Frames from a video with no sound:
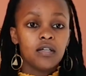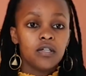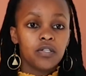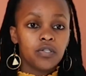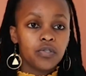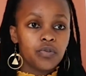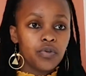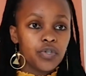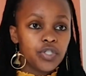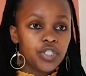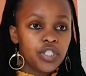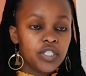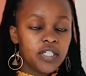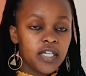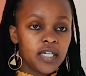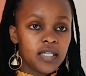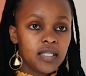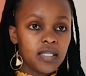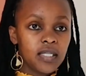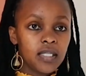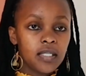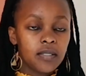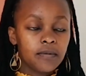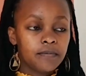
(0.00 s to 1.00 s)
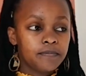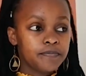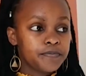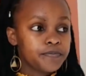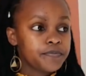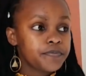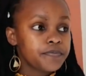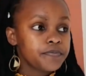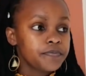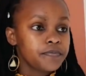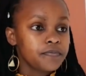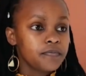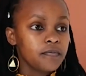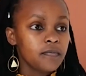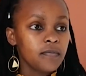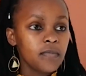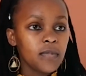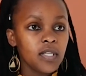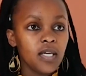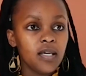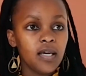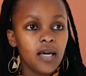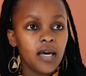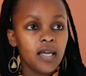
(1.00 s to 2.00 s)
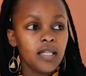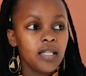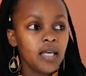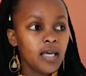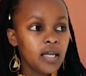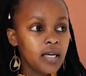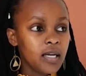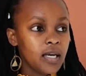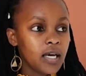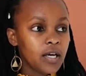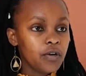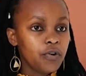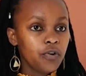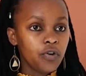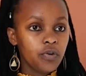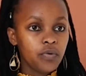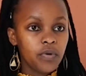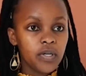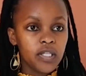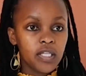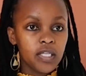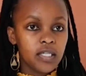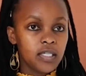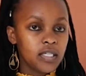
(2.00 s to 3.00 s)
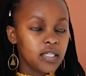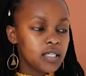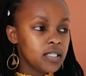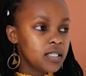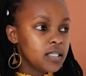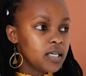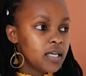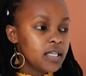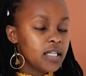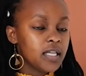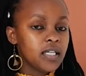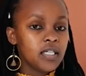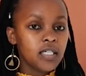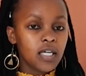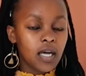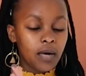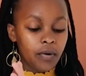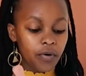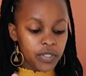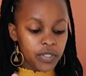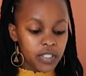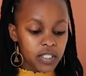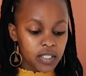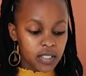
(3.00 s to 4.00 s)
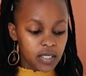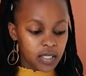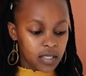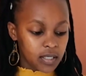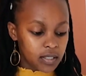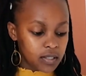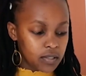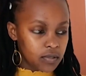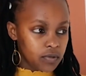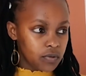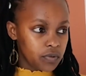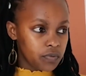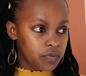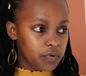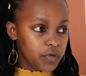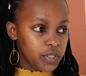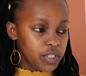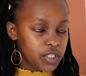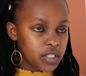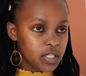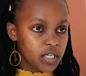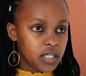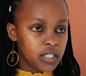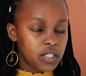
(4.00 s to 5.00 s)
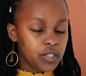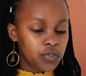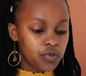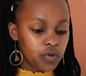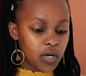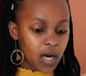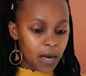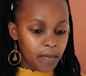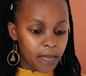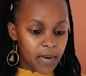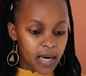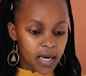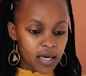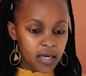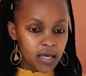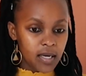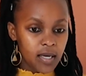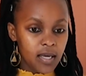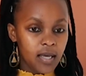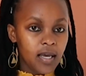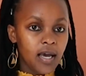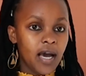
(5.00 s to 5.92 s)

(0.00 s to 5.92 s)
So she takes it, and then I don't know what they did, and then she took her bag